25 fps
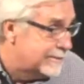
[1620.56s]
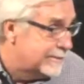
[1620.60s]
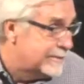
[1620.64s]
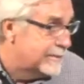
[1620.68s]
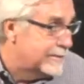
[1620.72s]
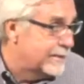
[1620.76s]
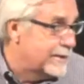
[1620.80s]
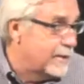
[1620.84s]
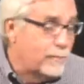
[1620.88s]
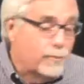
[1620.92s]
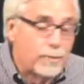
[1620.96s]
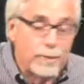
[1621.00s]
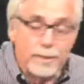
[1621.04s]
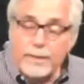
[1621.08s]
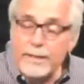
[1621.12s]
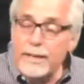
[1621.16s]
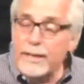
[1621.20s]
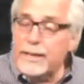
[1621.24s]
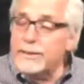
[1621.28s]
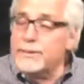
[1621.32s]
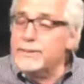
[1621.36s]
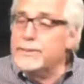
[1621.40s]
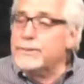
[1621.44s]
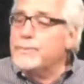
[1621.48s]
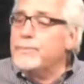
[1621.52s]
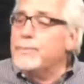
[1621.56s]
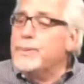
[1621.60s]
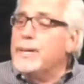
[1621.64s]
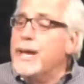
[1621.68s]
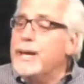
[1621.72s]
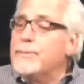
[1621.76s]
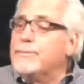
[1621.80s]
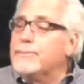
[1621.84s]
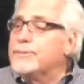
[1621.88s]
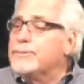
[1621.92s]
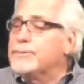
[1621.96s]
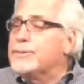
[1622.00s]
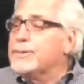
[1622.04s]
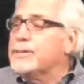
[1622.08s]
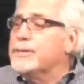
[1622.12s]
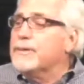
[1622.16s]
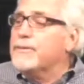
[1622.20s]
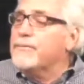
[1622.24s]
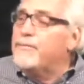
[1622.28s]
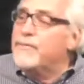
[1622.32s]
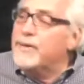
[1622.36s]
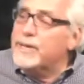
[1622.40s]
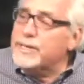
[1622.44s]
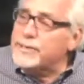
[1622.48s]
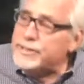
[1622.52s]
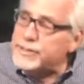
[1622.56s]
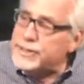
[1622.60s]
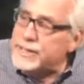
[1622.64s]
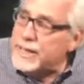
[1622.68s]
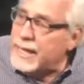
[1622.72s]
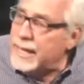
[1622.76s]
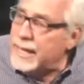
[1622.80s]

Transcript: that we're yet to be able to confess to